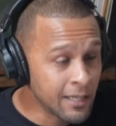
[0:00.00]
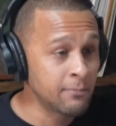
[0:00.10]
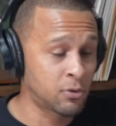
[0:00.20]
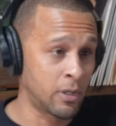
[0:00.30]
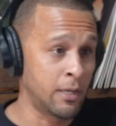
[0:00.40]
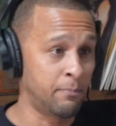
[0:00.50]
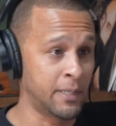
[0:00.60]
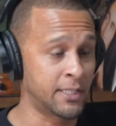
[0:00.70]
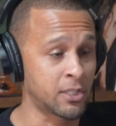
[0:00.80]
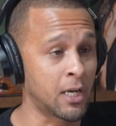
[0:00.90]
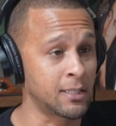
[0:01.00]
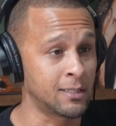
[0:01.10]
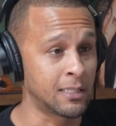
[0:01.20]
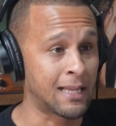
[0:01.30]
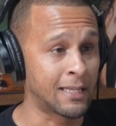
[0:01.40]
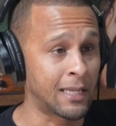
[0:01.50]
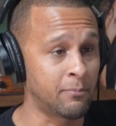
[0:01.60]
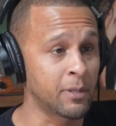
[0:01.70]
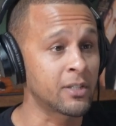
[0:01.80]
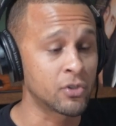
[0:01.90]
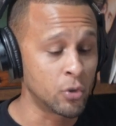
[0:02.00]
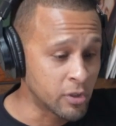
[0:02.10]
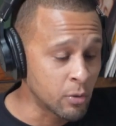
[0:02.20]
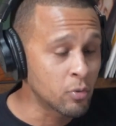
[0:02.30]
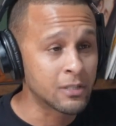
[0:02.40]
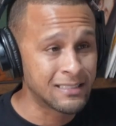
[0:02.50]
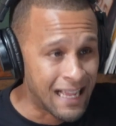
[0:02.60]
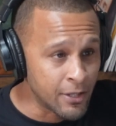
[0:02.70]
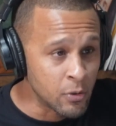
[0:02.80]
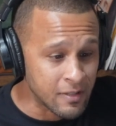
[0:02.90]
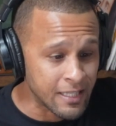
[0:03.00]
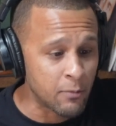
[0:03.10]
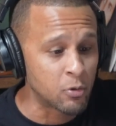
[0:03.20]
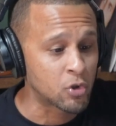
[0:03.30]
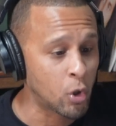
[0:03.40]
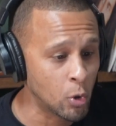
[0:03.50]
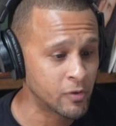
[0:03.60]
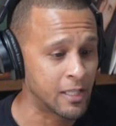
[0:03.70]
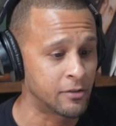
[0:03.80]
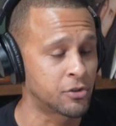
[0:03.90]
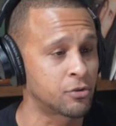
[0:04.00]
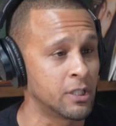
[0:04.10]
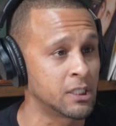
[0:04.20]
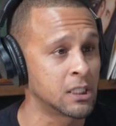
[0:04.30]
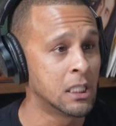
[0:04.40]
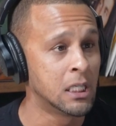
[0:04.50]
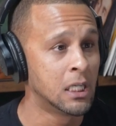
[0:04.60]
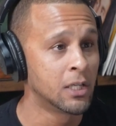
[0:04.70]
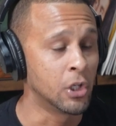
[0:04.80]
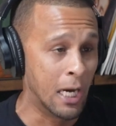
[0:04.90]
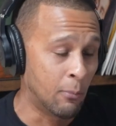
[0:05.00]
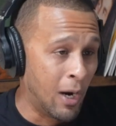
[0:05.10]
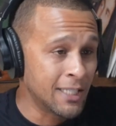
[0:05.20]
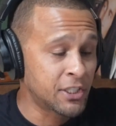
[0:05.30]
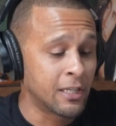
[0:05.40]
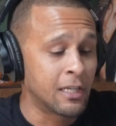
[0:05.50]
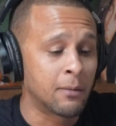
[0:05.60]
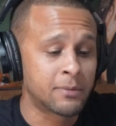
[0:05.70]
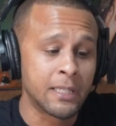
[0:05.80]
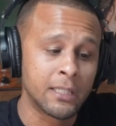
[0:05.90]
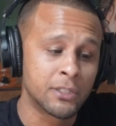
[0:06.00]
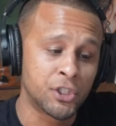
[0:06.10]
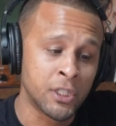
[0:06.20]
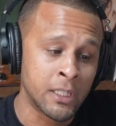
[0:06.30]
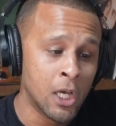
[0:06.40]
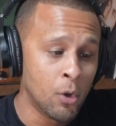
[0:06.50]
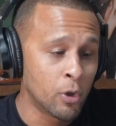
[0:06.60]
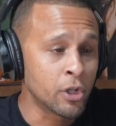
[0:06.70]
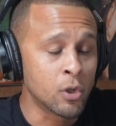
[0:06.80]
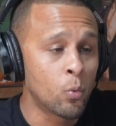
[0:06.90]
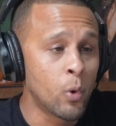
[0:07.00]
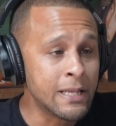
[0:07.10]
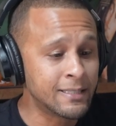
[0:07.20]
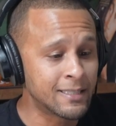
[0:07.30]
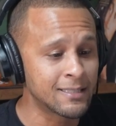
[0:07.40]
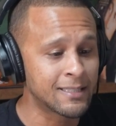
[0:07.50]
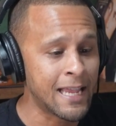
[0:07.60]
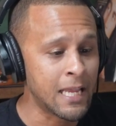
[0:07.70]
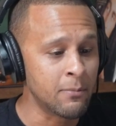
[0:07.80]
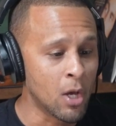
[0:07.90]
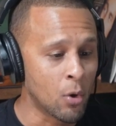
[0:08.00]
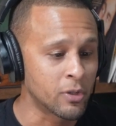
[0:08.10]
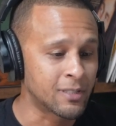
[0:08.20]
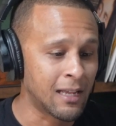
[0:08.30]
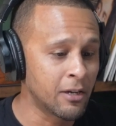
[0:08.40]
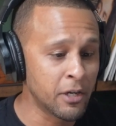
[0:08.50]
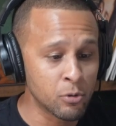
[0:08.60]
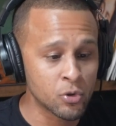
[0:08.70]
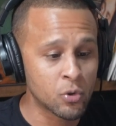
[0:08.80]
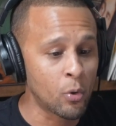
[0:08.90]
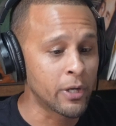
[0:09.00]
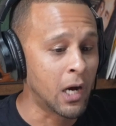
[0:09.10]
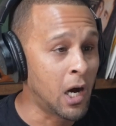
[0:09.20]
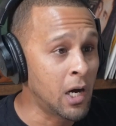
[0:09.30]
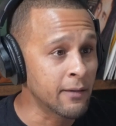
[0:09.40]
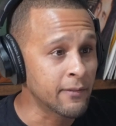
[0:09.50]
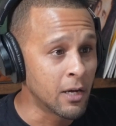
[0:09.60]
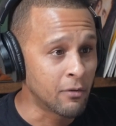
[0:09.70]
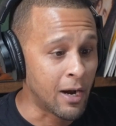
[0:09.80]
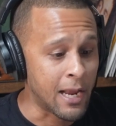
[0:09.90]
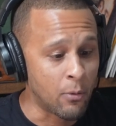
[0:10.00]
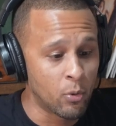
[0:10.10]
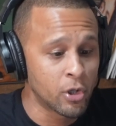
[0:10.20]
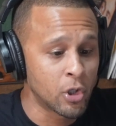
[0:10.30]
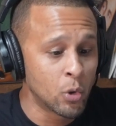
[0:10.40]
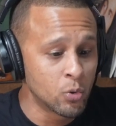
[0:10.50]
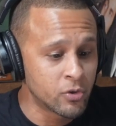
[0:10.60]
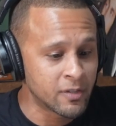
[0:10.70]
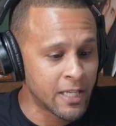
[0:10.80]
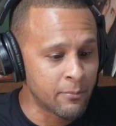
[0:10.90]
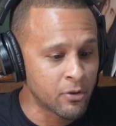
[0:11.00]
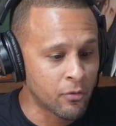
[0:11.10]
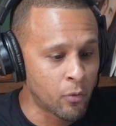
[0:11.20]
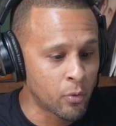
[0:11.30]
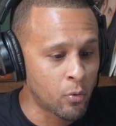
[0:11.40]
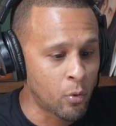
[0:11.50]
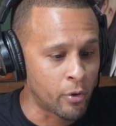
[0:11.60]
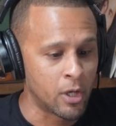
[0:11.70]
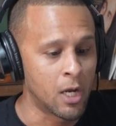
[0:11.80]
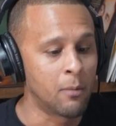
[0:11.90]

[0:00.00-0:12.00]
him to hit big shots in that game because that Houston game was close down the stretch. You know, I'm watching it and I'm thinking, shit, we're going to waste this game where Tyler Hero's going off, right? And we're going to lose this game in the fourth quarter.